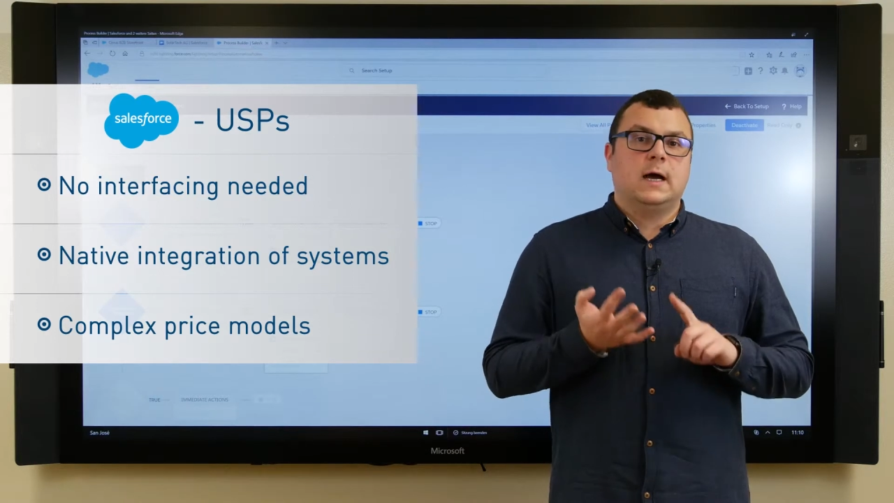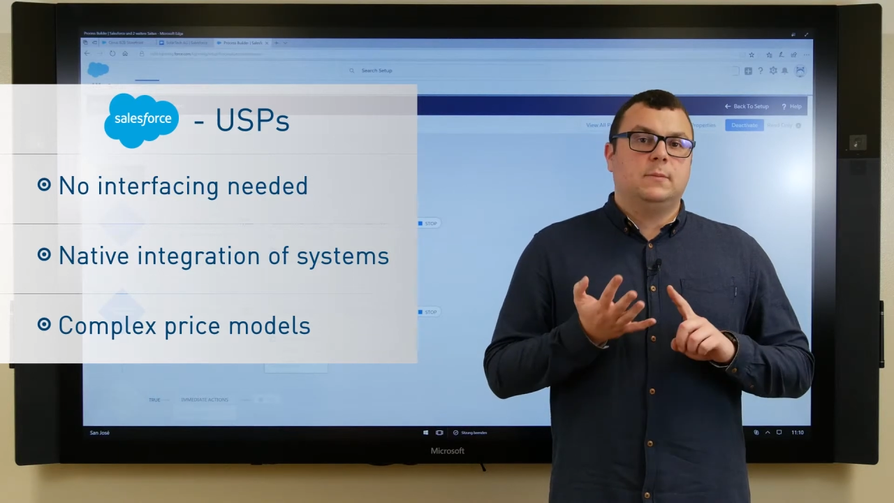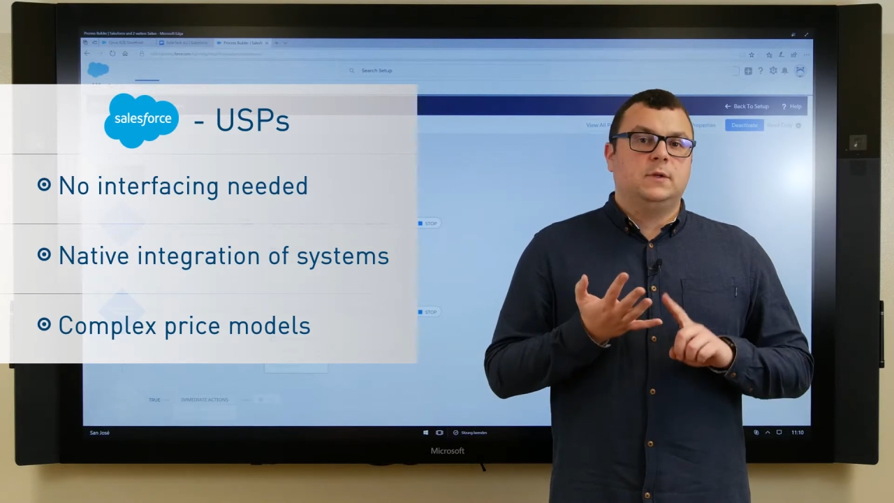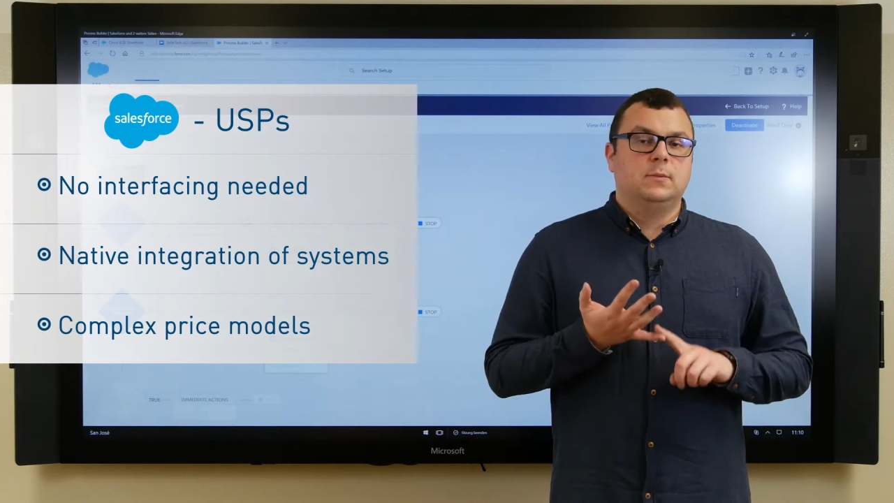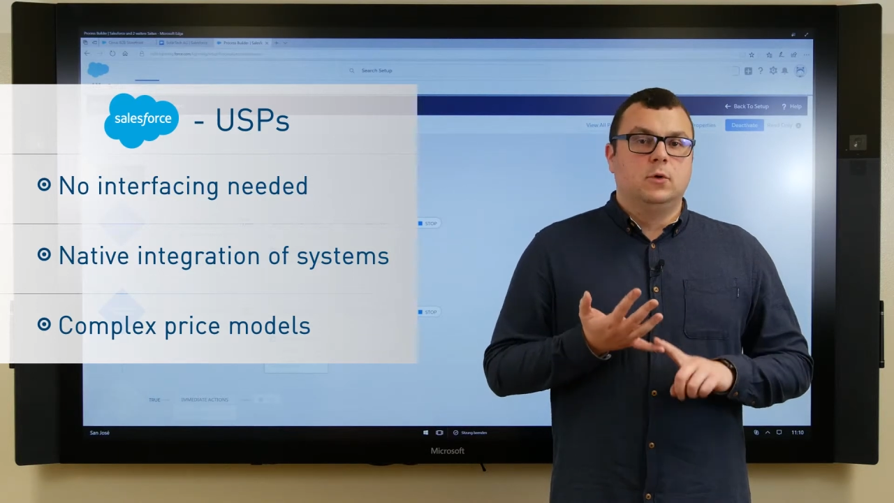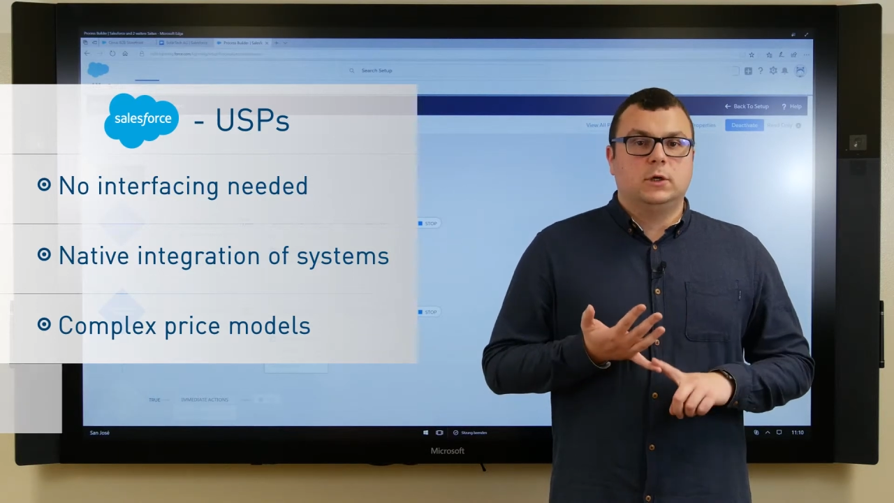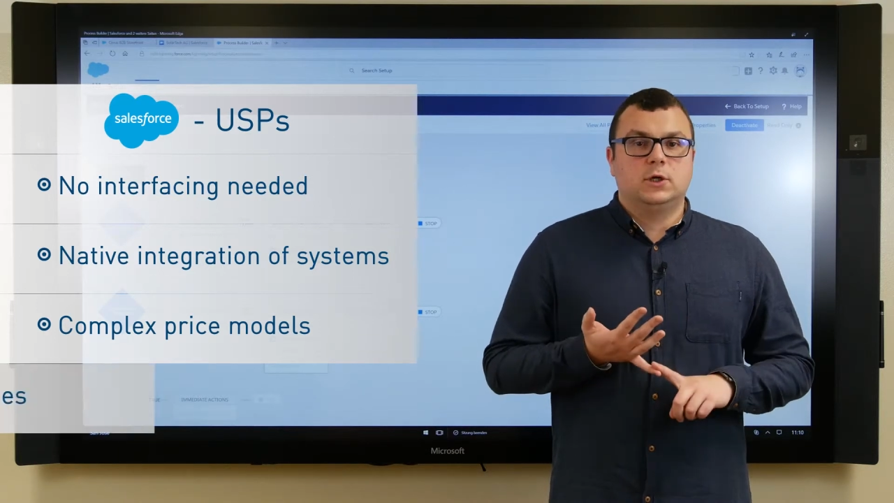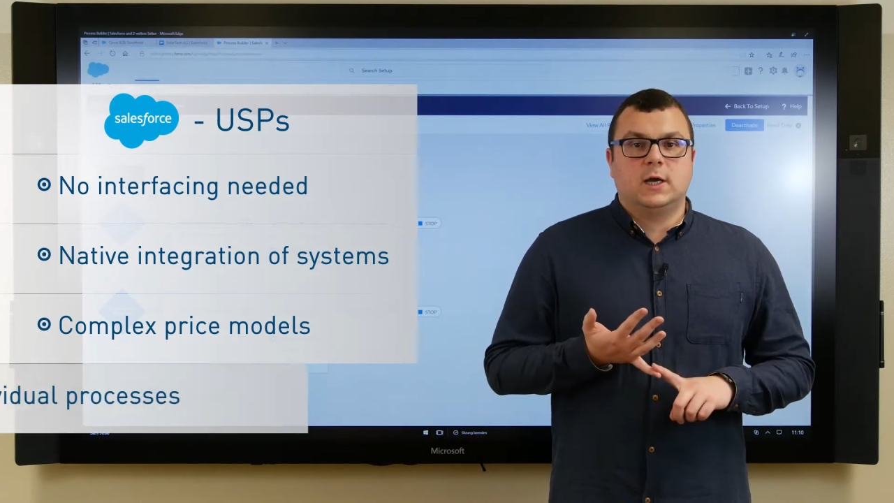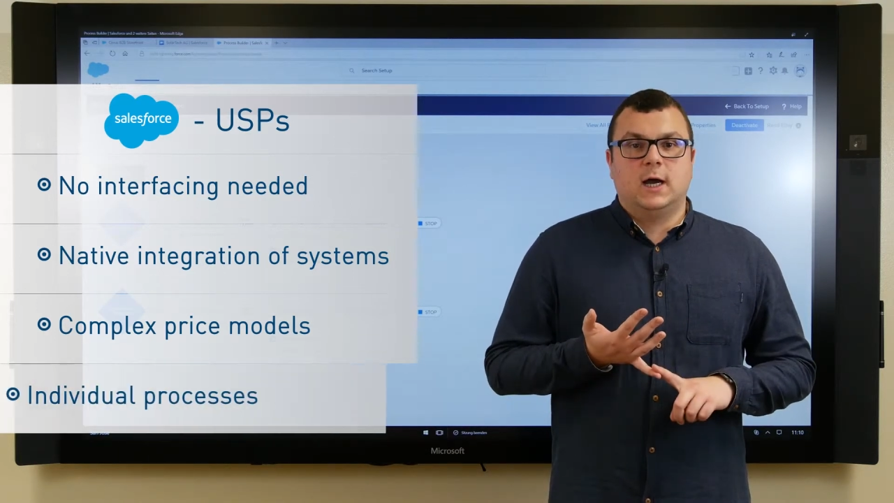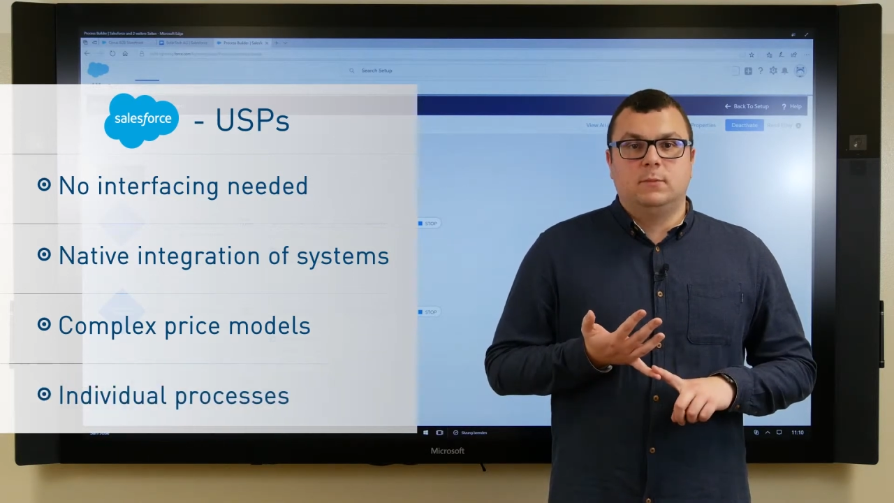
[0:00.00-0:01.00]
and can map
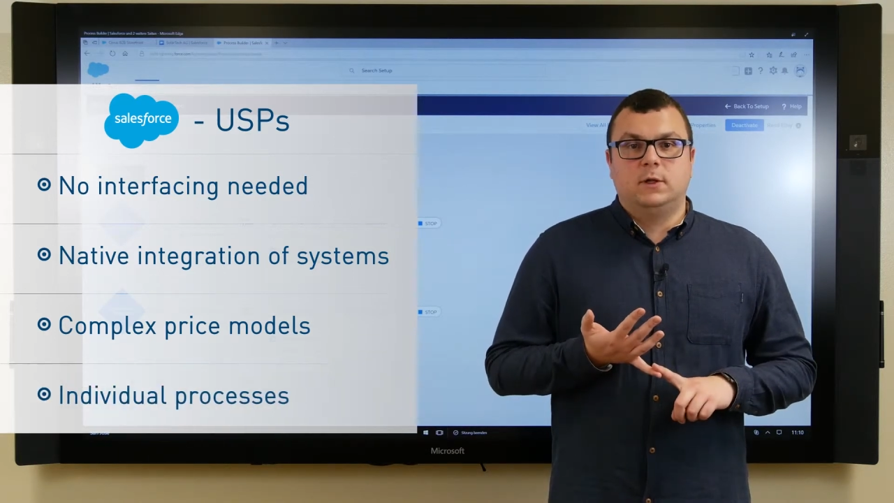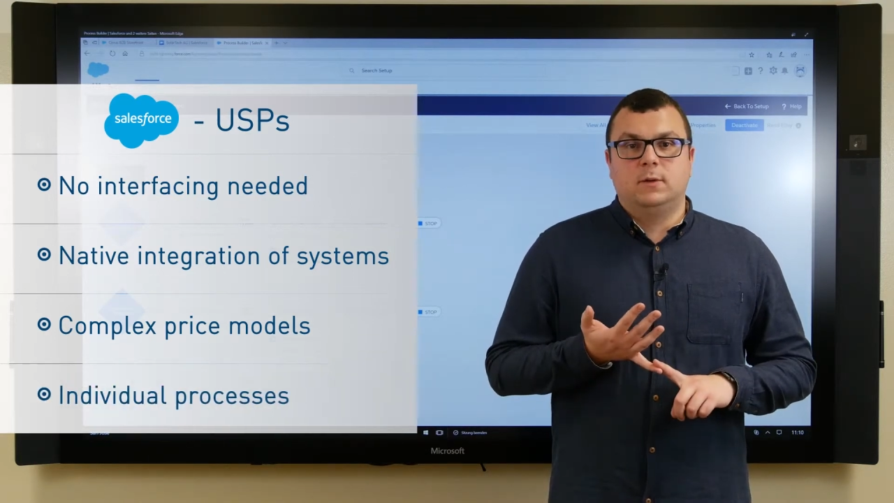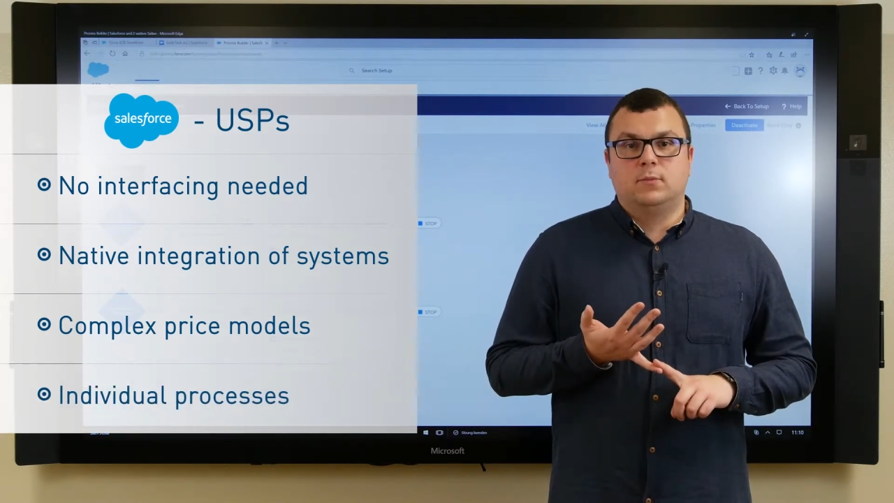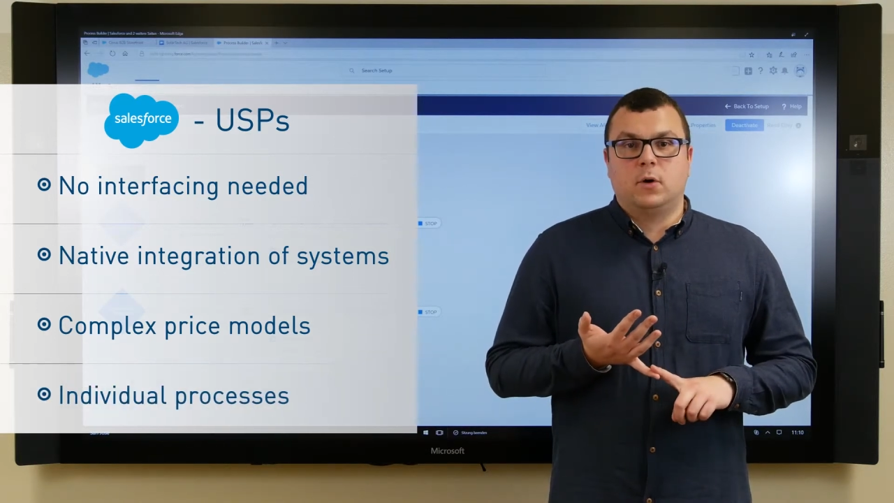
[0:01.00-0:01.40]
company-specific